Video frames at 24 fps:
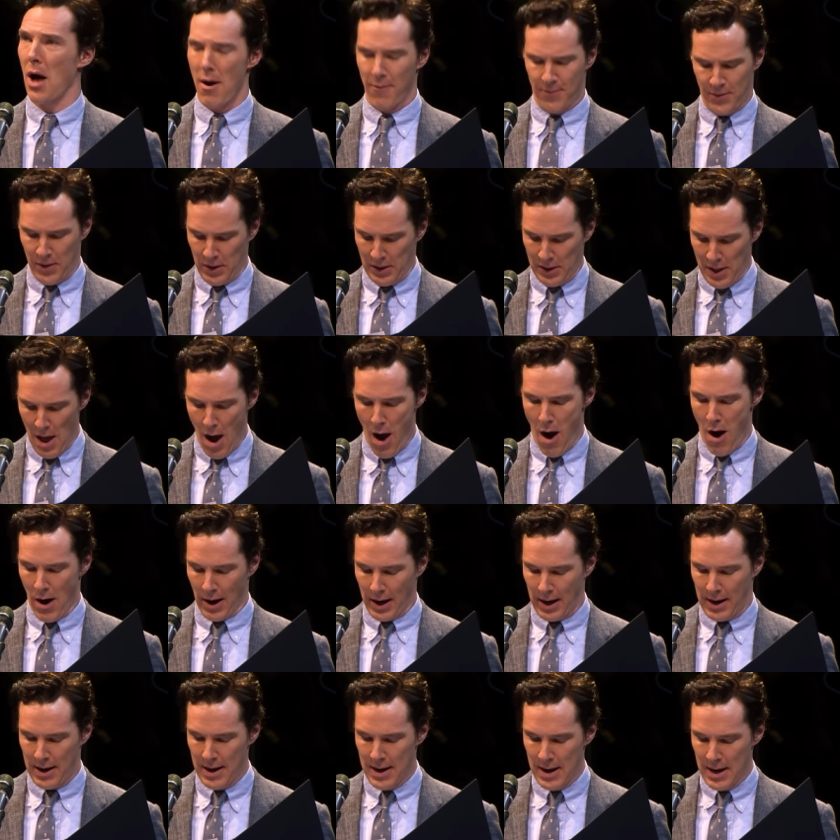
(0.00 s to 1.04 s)
of the
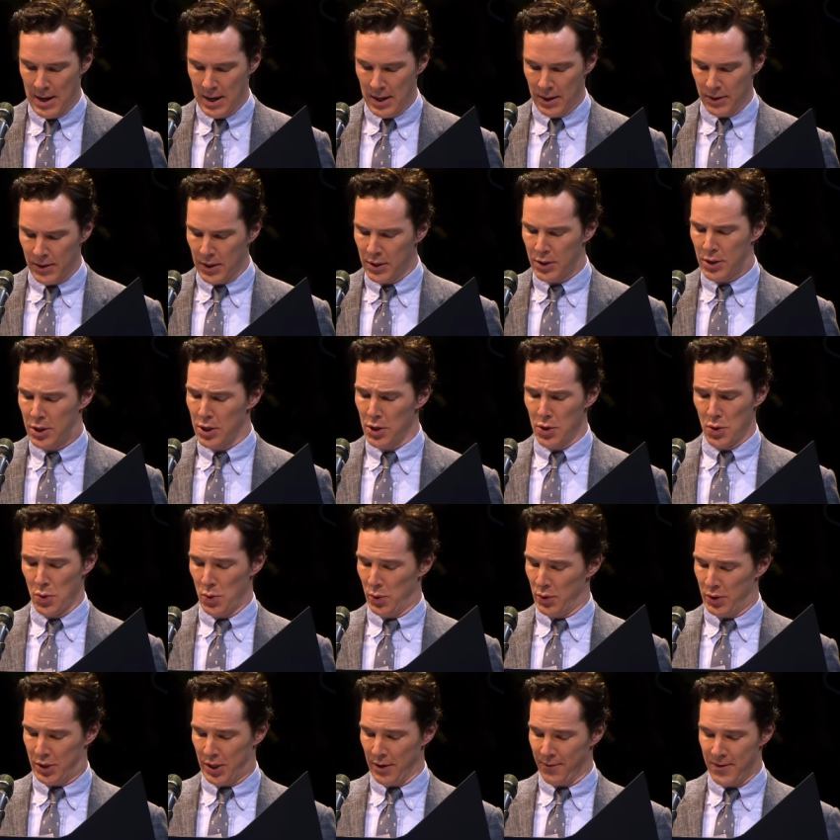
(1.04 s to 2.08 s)
lark, the
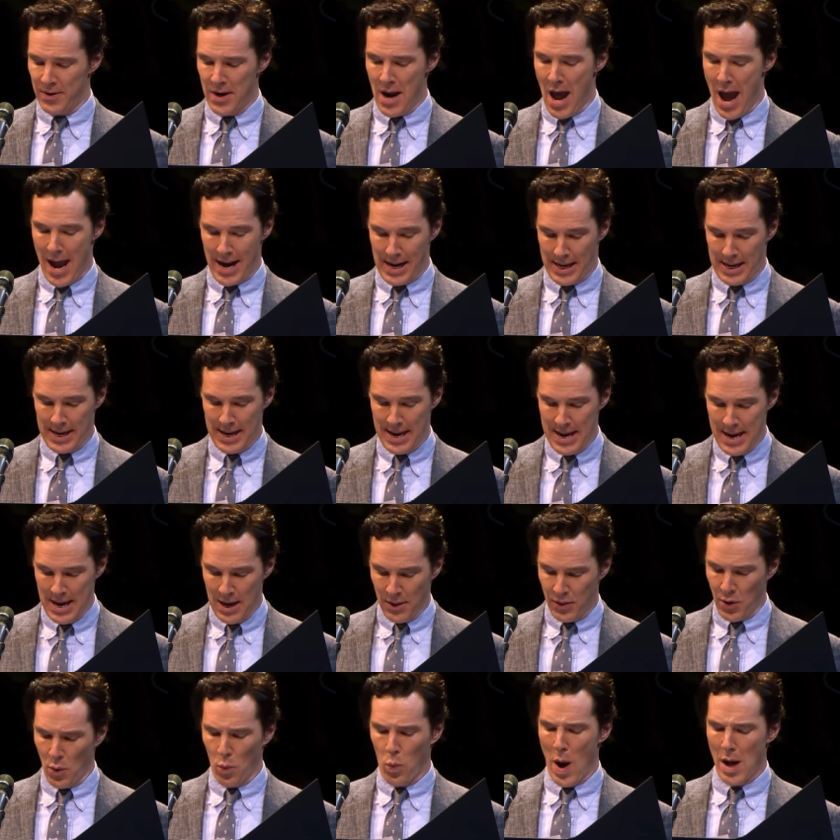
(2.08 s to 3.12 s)
dews of night,
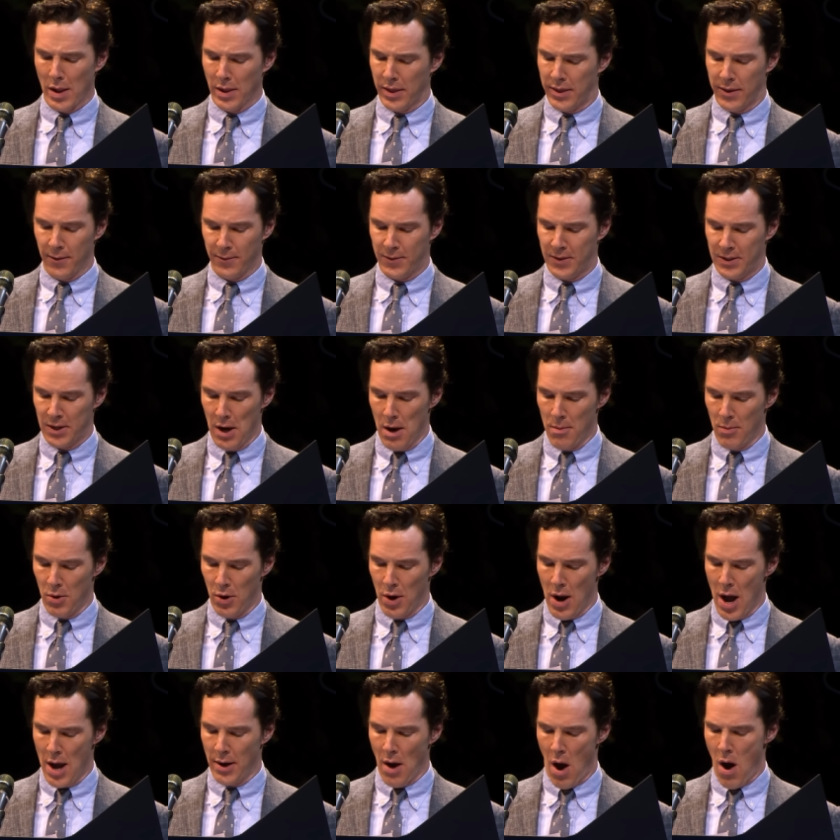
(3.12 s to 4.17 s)
the wealth of
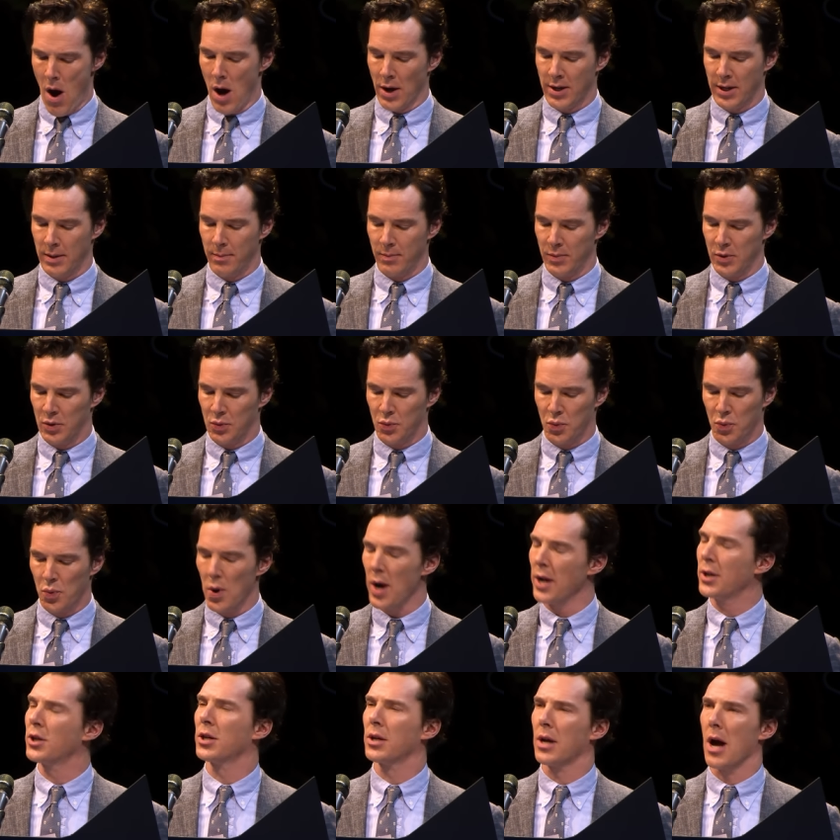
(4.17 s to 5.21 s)
summer and autumn's
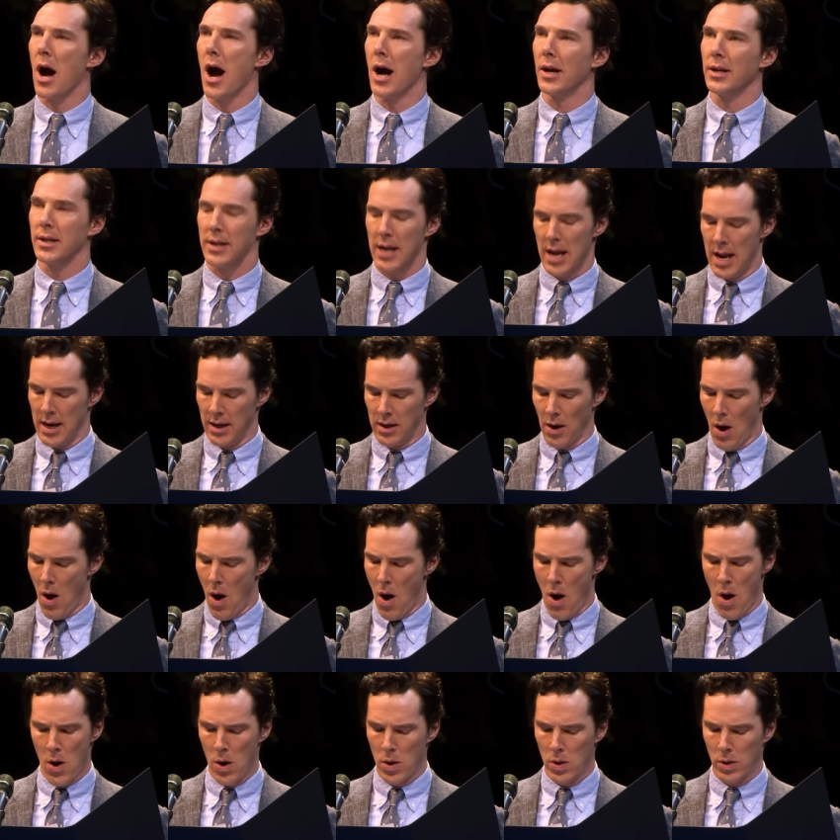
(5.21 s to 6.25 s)
rich content,
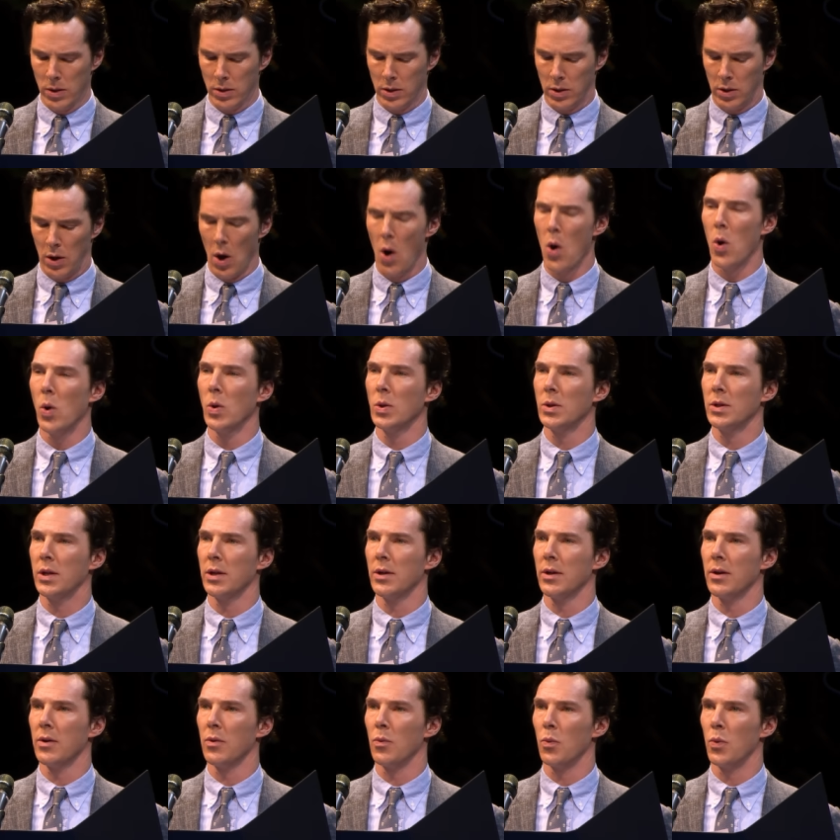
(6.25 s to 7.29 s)
all
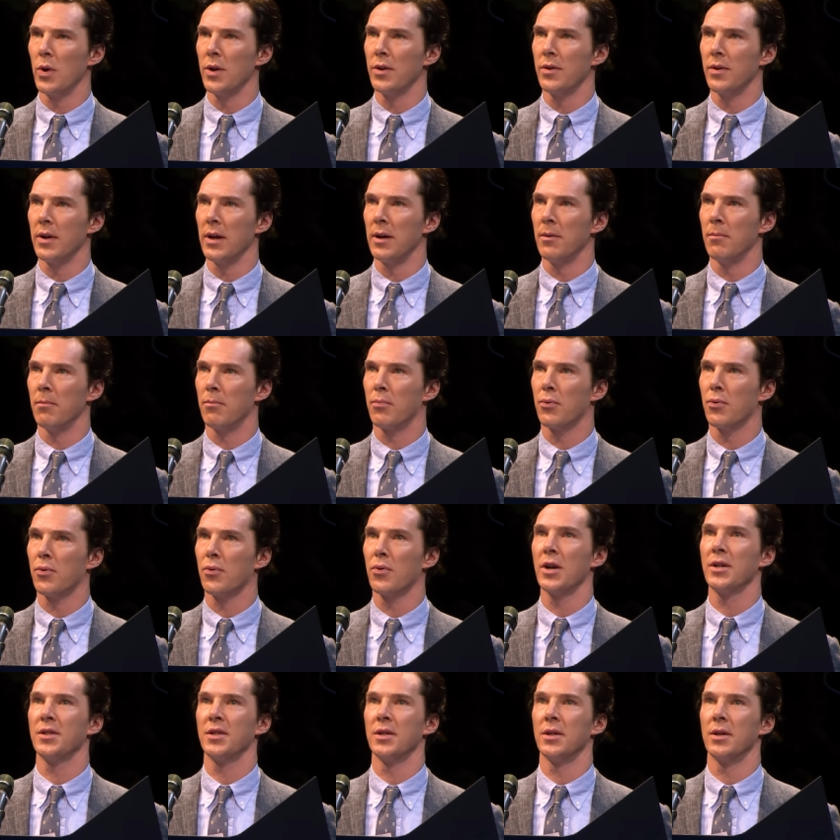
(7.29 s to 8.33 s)
golden with
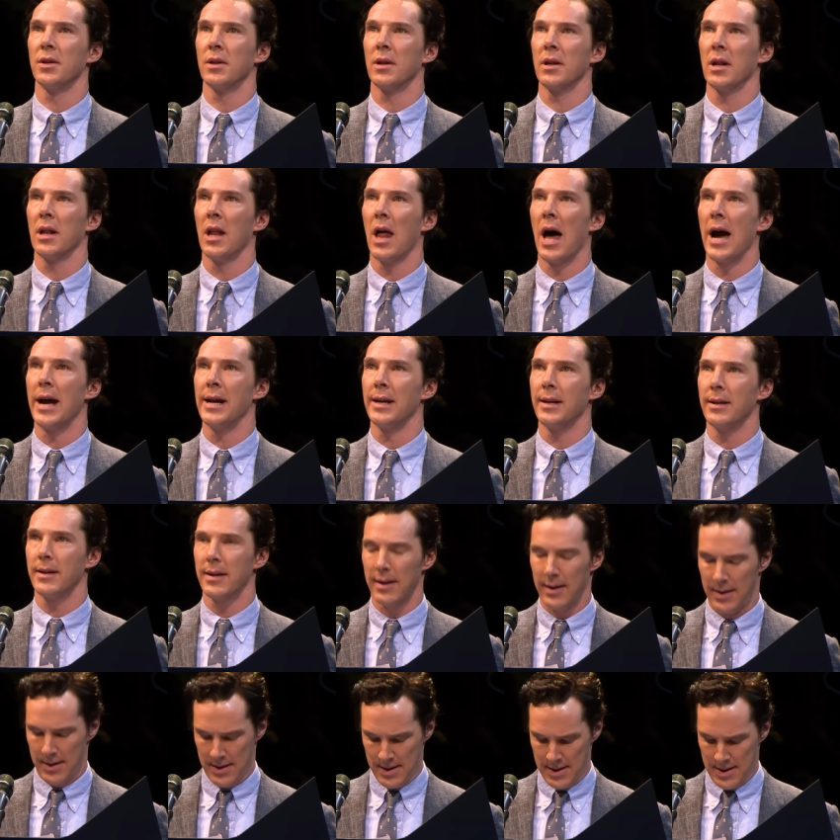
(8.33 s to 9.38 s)
imprisoned light.
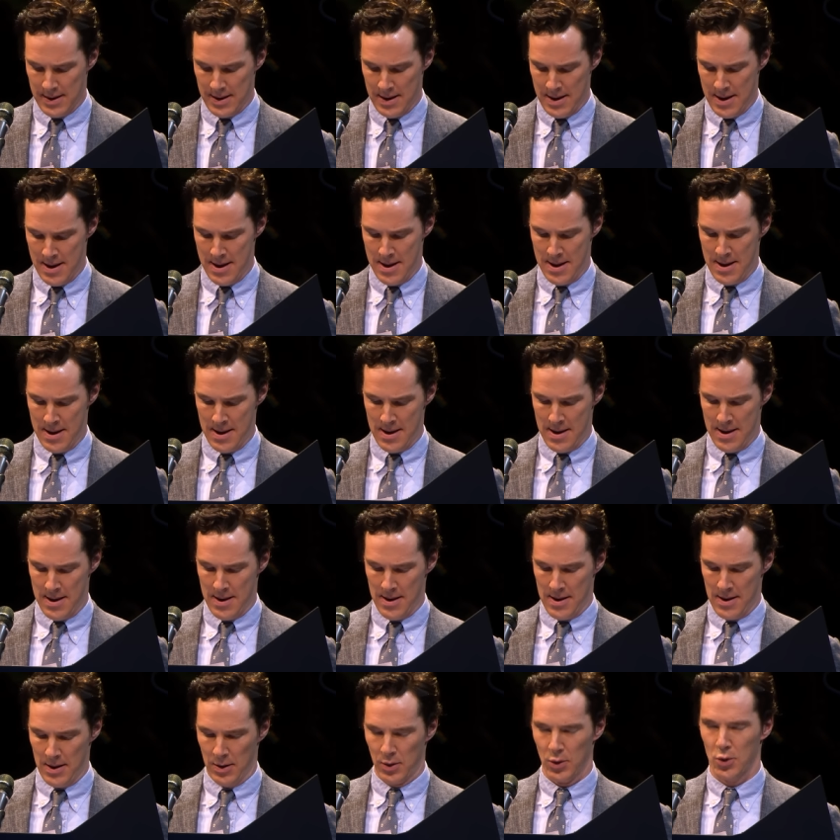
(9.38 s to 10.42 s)

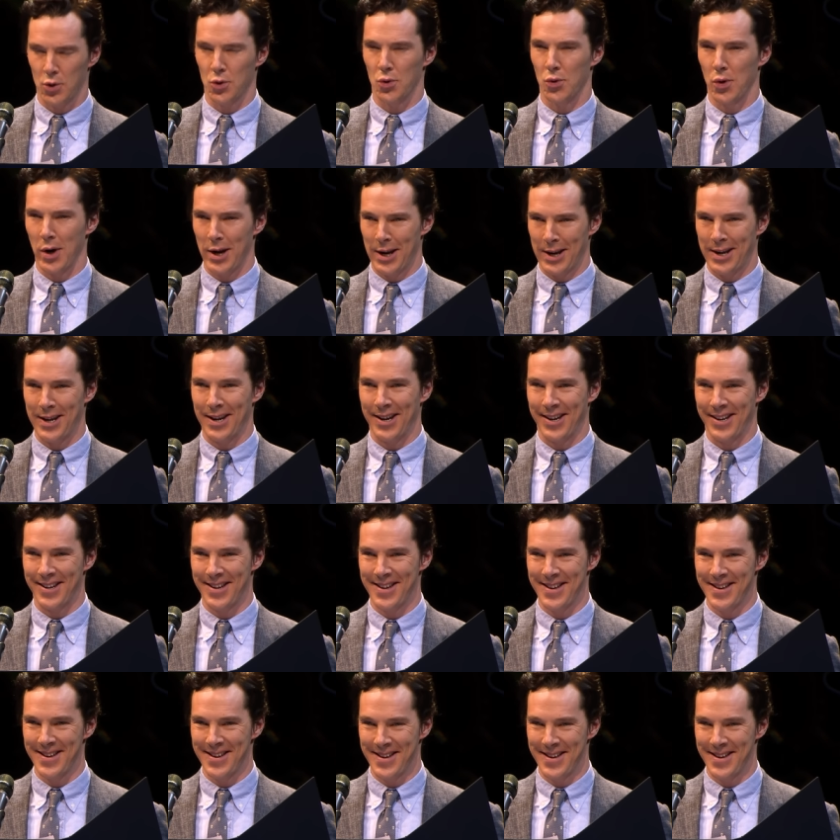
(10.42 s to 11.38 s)
Drink it,